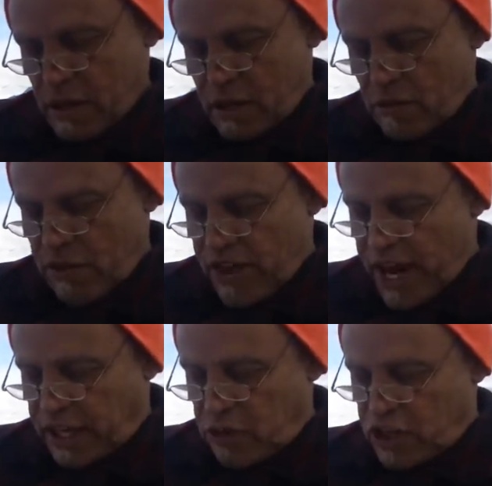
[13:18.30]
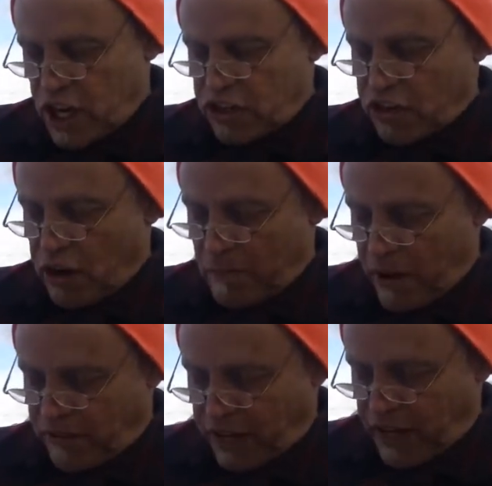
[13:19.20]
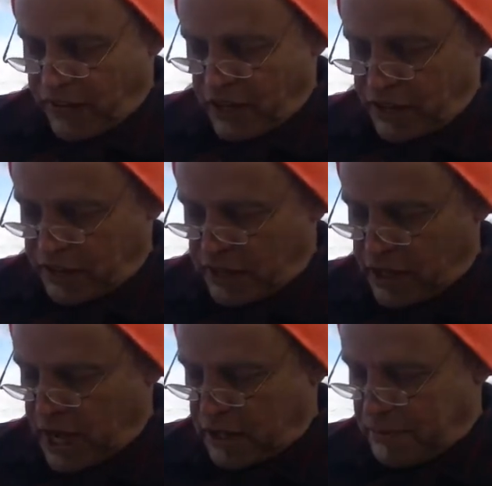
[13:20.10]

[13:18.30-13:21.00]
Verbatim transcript: We thank you, Judge Thapar, for giving us the time to